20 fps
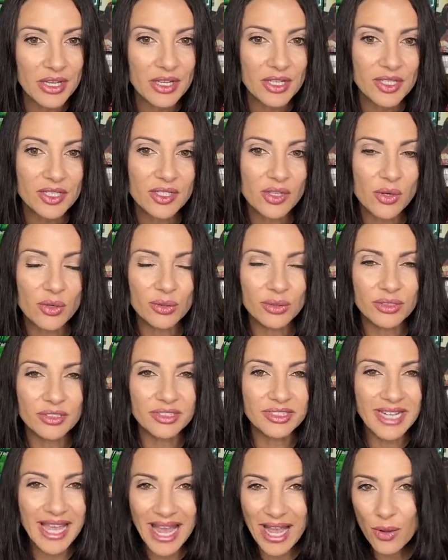So
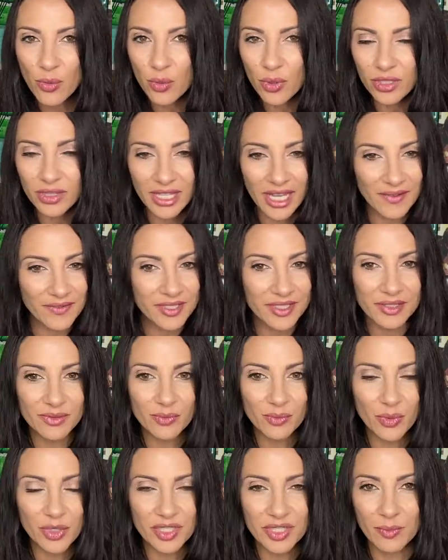now we're left
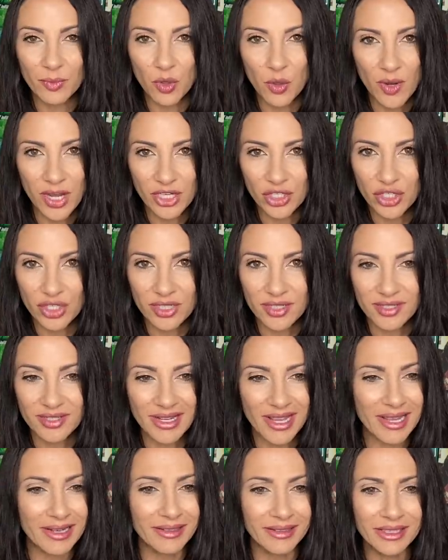with some questions
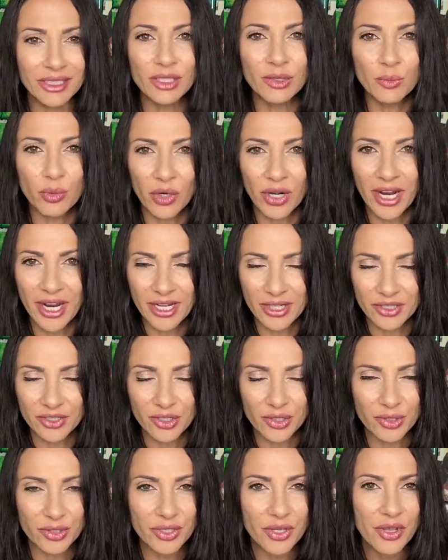and a little more
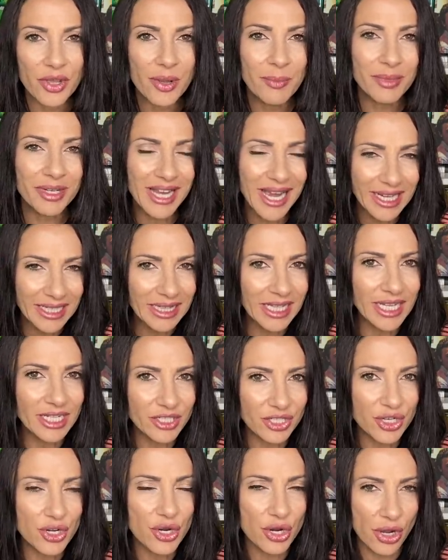answers, but I'd like
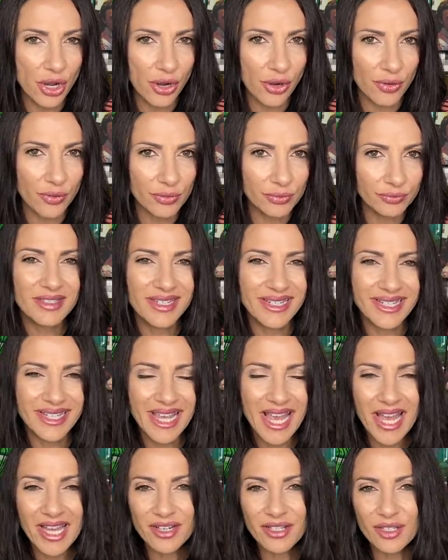to know, did
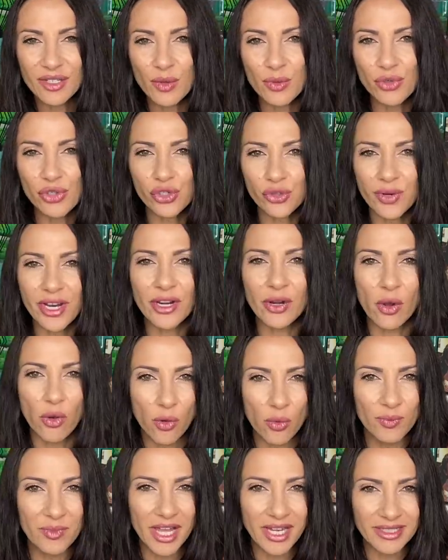Candus go straight
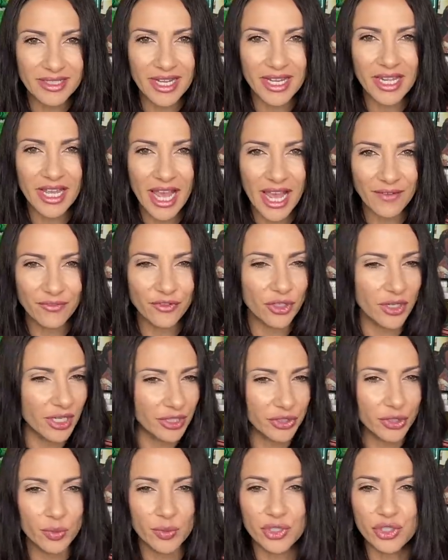home that day after
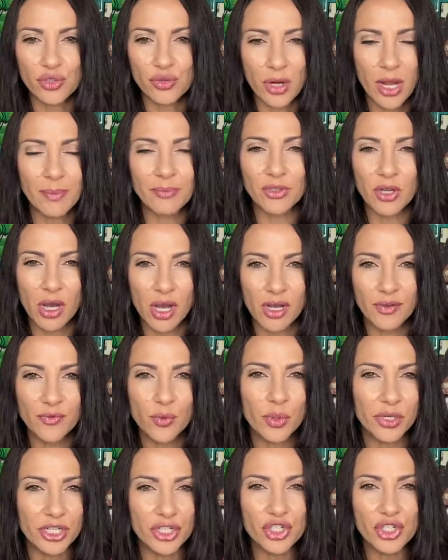Hunter was dropped off,
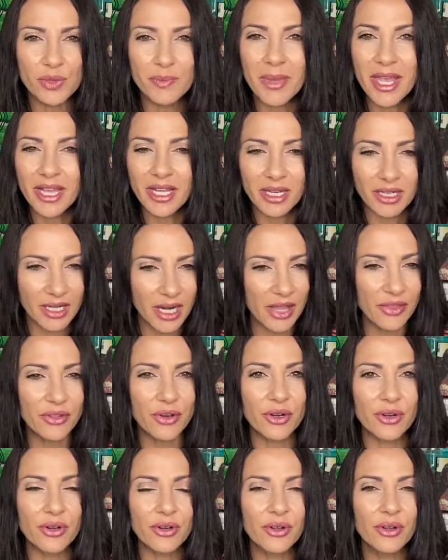or did she make
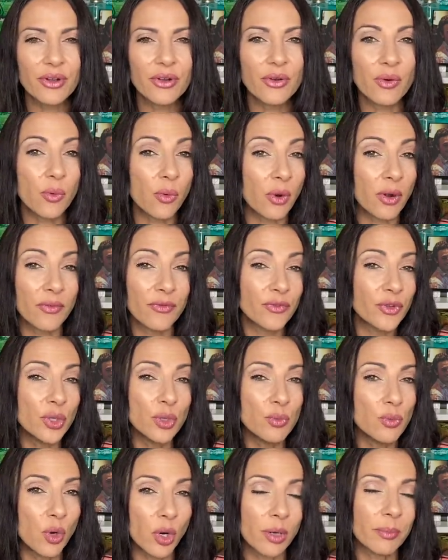another or a few
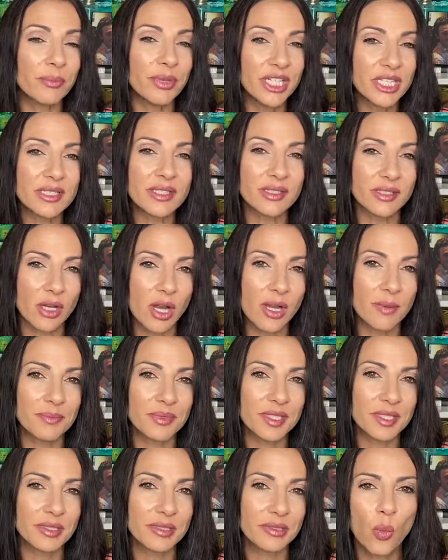more pit
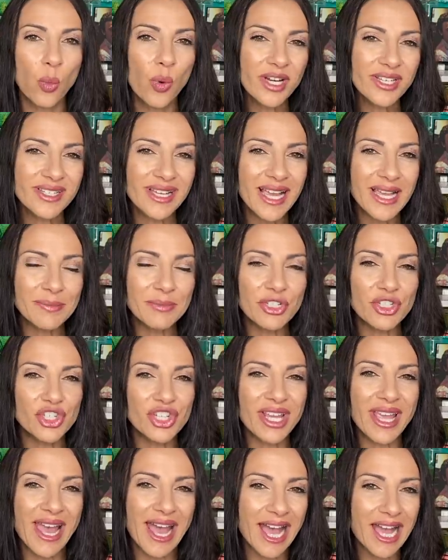stops? What time did
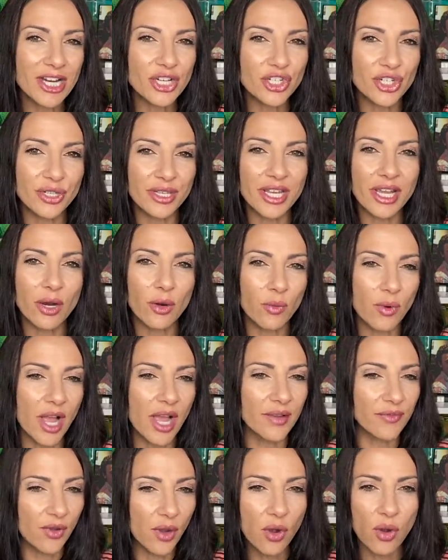she actually
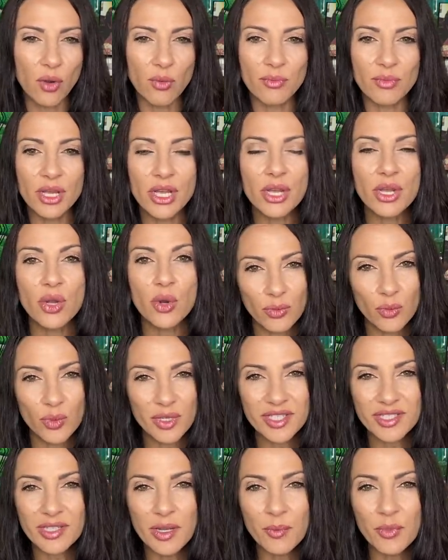arrive home?
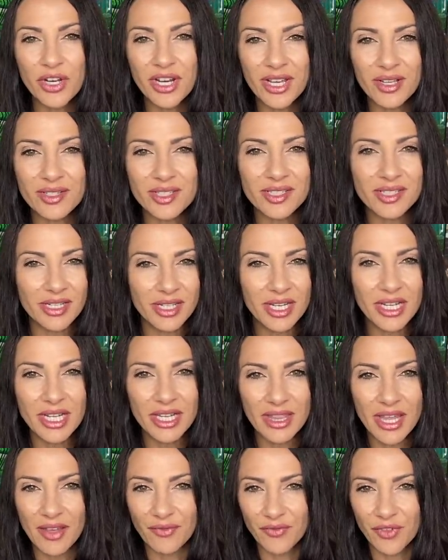Was someone else sitting in
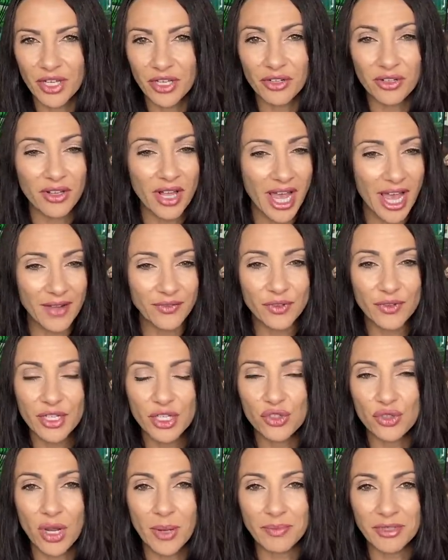that vehicle after they
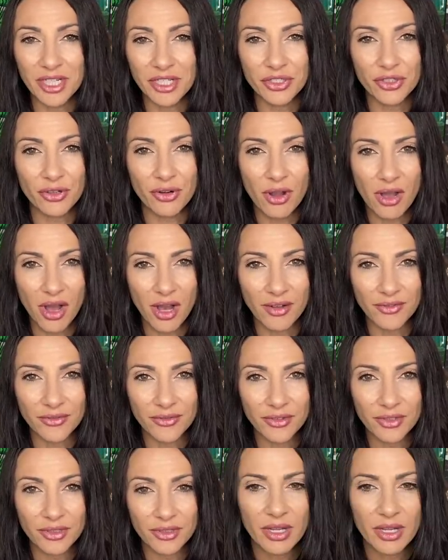dropped Hunter off?